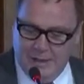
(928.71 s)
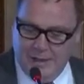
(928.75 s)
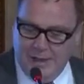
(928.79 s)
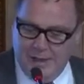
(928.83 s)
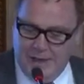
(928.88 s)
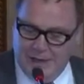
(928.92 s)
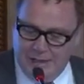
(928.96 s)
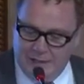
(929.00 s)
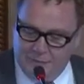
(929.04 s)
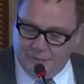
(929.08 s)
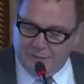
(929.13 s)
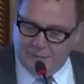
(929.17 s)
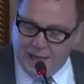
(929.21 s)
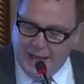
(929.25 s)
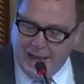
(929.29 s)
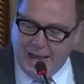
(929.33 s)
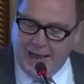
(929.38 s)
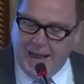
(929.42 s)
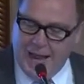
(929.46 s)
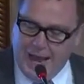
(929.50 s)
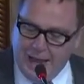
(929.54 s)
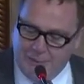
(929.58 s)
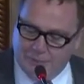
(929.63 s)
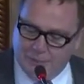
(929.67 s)
And if that
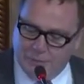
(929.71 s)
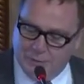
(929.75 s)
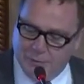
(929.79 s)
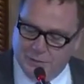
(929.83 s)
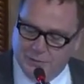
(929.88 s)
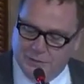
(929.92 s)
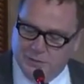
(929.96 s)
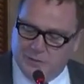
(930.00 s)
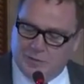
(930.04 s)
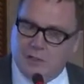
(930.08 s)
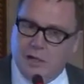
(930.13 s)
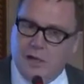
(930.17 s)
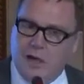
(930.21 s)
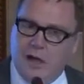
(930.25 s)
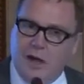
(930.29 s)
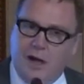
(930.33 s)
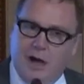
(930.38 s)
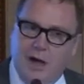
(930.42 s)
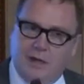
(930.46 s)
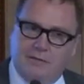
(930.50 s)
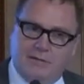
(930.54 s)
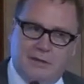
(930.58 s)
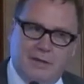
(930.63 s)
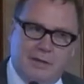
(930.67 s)
happens,
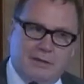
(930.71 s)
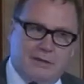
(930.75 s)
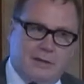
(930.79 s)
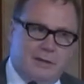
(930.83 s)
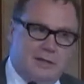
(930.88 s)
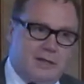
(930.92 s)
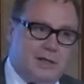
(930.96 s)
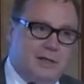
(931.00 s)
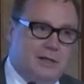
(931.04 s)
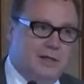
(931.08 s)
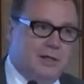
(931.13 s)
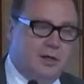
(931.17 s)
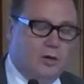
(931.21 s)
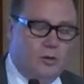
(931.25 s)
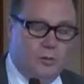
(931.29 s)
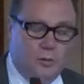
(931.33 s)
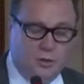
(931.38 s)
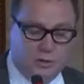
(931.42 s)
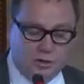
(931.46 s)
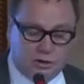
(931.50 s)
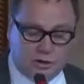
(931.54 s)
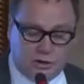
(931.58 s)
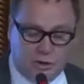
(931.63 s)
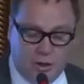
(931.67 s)
I think that India
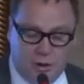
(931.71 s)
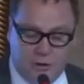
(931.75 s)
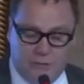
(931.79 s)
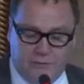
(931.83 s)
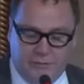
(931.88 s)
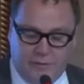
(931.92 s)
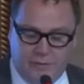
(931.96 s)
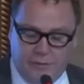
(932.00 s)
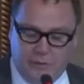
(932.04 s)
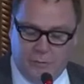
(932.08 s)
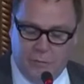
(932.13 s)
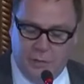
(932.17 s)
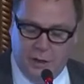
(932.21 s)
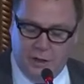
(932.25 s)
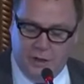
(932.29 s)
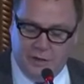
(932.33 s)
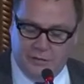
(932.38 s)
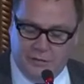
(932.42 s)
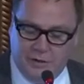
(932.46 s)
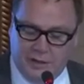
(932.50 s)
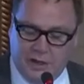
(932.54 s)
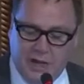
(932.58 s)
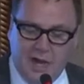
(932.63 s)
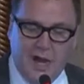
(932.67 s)
will show very well
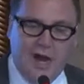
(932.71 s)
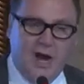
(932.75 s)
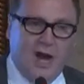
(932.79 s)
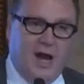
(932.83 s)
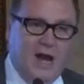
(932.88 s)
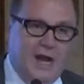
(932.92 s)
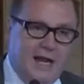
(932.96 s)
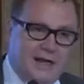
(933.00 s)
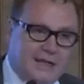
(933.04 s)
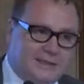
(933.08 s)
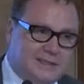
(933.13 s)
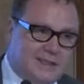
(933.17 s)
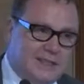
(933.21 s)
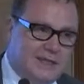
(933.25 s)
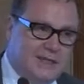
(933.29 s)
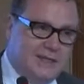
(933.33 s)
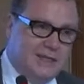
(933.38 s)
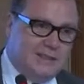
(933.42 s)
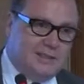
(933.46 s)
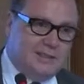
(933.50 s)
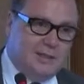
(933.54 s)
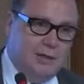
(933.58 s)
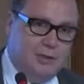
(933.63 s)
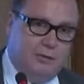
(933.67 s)
that IT
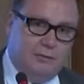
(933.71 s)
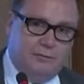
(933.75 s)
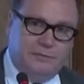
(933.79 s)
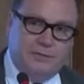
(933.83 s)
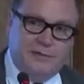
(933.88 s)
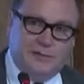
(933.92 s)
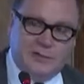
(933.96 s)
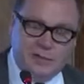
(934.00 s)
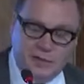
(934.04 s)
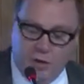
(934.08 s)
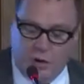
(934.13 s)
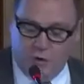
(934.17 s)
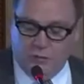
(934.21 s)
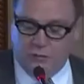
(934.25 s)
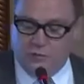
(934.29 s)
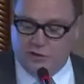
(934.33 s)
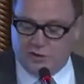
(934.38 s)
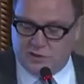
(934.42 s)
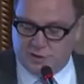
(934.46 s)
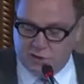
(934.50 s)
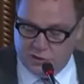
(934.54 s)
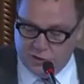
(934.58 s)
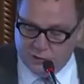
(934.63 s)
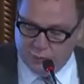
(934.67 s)
itself is not the
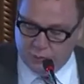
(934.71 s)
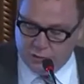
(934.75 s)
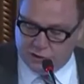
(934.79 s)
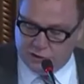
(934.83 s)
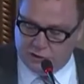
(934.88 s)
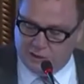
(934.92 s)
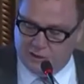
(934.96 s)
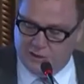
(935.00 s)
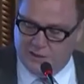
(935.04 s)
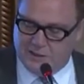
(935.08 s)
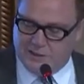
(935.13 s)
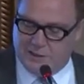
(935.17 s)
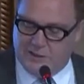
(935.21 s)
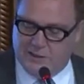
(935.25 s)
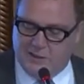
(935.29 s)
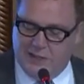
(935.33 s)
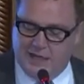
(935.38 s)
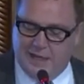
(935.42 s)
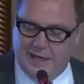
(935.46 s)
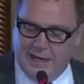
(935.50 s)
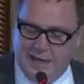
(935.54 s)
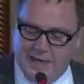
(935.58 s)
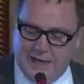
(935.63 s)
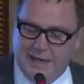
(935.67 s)
solution, it's an
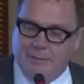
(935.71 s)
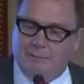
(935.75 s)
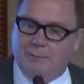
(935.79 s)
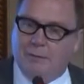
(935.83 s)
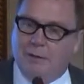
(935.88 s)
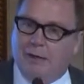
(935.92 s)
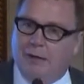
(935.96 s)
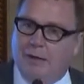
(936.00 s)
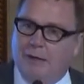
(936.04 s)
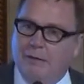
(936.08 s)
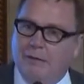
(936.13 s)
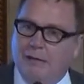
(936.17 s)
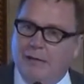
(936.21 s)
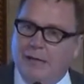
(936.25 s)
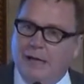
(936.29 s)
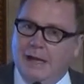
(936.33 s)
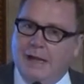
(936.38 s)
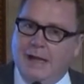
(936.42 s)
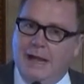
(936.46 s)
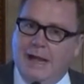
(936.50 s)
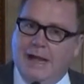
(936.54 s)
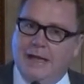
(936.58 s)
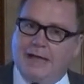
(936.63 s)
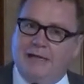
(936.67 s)
enabler.
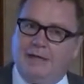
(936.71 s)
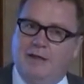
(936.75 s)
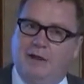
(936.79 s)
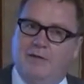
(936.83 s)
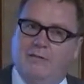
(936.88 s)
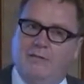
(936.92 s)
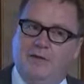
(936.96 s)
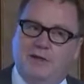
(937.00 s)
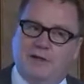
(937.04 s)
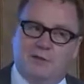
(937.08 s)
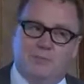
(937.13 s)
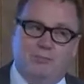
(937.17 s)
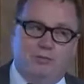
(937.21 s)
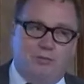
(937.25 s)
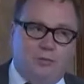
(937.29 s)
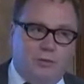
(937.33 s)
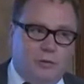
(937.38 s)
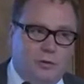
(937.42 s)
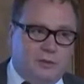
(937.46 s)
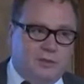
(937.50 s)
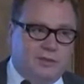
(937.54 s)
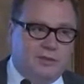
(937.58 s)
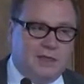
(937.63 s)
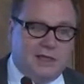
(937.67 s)
And if it's
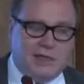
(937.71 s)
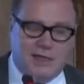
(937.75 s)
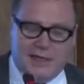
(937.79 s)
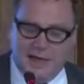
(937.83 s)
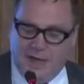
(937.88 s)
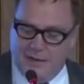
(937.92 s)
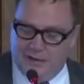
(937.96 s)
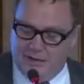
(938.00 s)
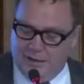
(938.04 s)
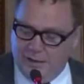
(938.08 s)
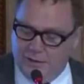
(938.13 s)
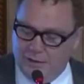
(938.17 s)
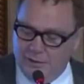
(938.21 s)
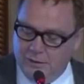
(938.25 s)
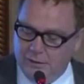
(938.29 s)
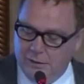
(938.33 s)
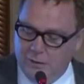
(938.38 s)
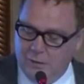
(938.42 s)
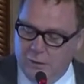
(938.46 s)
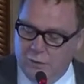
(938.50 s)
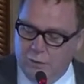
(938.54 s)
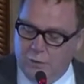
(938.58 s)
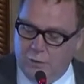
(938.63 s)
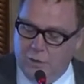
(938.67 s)
brought together
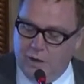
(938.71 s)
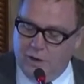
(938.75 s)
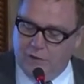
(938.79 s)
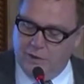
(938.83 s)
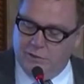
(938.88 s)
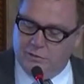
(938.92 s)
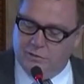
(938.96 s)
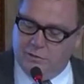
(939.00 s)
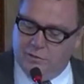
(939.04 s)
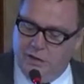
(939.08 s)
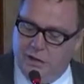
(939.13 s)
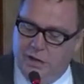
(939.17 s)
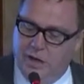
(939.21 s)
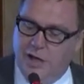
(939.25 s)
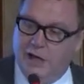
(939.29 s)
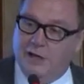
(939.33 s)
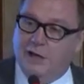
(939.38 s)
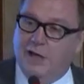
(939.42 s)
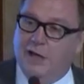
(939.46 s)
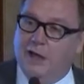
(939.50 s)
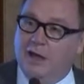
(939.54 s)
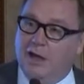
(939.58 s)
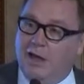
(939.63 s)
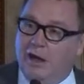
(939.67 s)
with
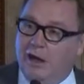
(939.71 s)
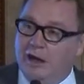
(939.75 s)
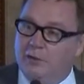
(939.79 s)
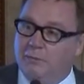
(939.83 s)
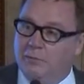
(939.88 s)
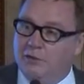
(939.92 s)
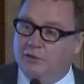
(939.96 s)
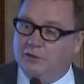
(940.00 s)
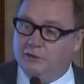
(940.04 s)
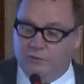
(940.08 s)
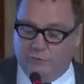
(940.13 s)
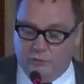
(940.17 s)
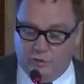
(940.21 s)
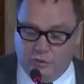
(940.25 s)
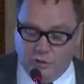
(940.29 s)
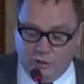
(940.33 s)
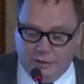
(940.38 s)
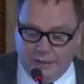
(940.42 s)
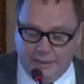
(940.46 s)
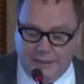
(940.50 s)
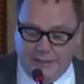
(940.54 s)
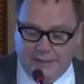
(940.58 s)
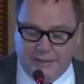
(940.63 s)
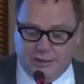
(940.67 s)
an alignment of
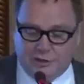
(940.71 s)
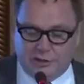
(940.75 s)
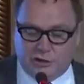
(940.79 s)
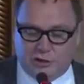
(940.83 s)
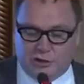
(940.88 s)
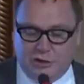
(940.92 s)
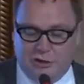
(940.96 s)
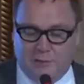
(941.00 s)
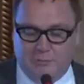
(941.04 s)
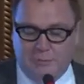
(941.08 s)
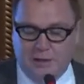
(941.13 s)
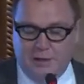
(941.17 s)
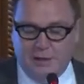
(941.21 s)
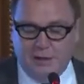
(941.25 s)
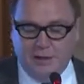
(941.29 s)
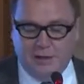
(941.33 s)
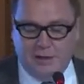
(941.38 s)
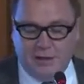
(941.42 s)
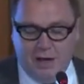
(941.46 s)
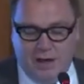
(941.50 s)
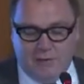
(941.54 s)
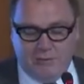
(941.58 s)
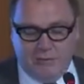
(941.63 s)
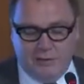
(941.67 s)
good leadership,
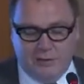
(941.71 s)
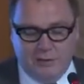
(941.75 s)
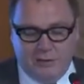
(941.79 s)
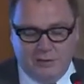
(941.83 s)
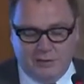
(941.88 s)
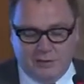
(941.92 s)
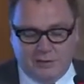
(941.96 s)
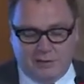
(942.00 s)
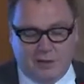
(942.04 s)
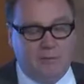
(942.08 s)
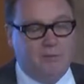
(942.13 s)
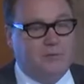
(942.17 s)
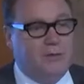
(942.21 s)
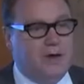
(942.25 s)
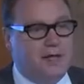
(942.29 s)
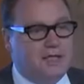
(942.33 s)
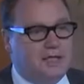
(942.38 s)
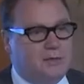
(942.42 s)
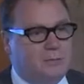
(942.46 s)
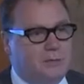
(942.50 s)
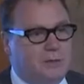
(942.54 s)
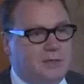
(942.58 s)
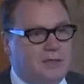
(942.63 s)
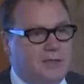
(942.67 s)
governance,
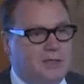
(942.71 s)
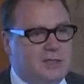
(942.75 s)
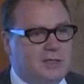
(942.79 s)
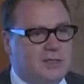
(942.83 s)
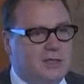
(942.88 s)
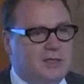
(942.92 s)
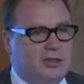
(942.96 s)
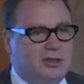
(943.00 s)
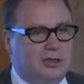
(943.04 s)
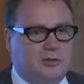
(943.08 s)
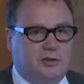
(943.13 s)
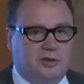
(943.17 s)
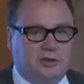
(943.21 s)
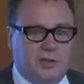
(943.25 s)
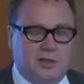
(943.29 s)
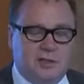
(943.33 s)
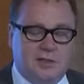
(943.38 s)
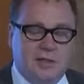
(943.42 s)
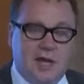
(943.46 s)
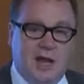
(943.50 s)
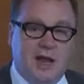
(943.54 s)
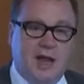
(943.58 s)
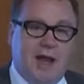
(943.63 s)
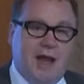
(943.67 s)
investment
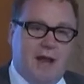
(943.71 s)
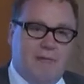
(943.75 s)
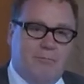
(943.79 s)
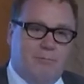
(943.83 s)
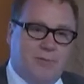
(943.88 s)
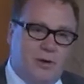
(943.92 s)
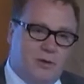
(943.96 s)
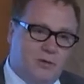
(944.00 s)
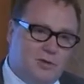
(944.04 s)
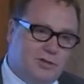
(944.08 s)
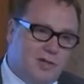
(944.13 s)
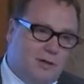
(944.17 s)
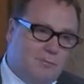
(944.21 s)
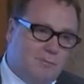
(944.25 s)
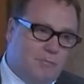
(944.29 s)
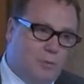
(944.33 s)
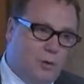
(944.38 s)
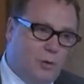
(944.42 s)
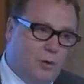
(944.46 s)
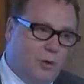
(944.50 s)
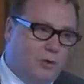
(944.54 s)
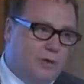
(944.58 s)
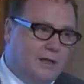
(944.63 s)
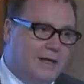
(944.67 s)
institutions, and most
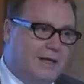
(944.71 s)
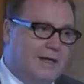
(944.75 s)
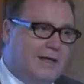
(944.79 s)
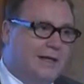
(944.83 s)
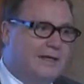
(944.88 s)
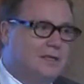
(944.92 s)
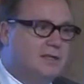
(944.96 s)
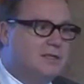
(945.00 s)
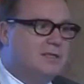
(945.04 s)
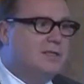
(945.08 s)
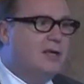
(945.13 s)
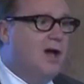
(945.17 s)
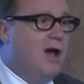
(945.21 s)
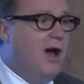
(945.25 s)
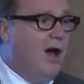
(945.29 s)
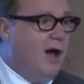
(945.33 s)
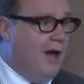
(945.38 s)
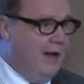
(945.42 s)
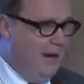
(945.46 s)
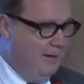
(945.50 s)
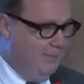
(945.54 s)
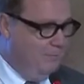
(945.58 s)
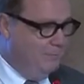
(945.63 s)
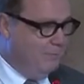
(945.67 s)
importantly,
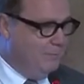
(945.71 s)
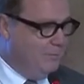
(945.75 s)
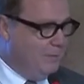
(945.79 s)
time,